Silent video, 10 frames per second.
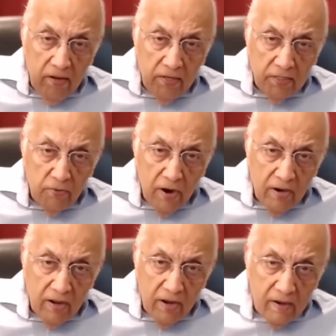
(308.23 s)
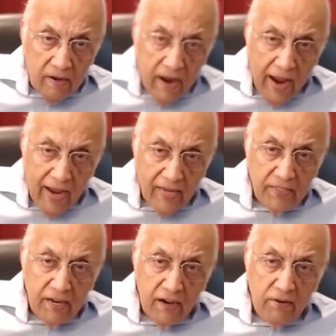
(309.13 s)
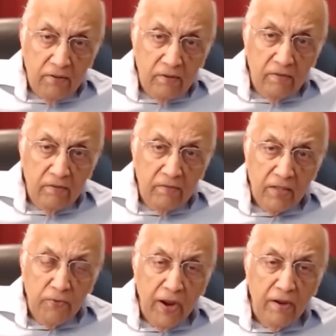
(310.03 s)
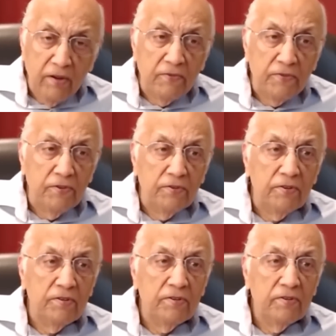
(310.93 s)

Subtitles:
is the one that hangs down by the weight of the fruit.